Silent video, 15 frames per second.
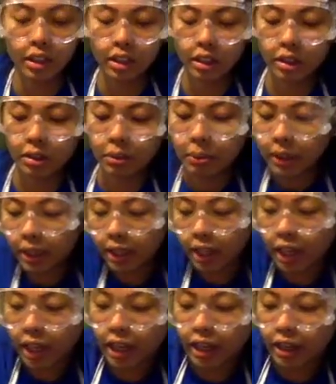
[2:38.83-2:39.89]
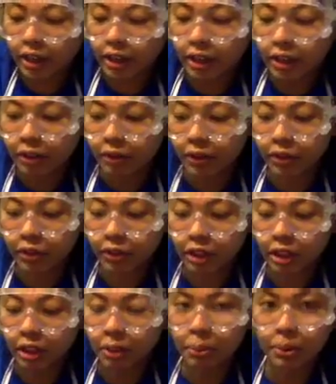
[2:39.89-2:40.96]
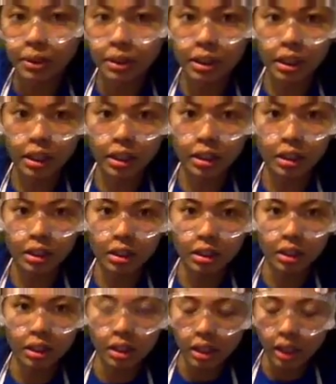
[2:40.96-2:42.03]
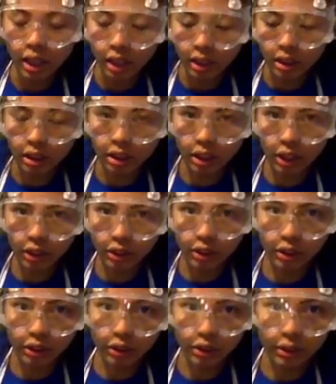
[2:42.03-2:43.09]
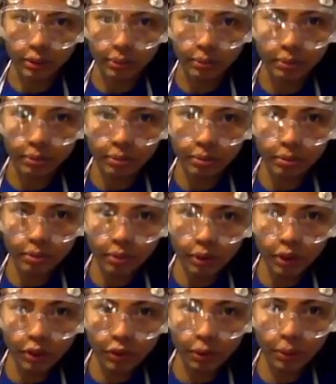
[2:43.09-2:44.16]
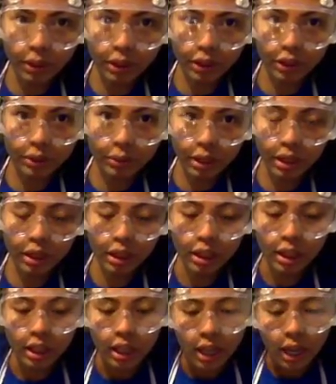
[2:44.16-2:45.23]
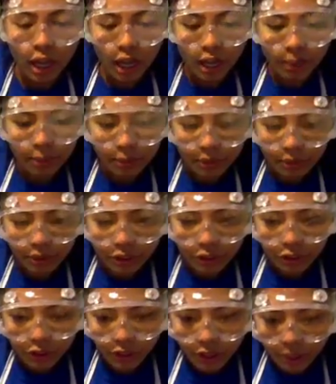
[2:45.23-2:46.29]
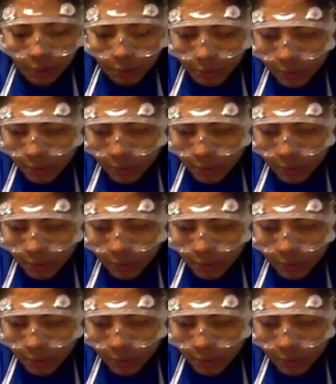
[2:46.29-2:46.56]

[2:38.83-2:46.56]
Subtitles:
To make a 50% HCl solution. For my third well, I'm going to drop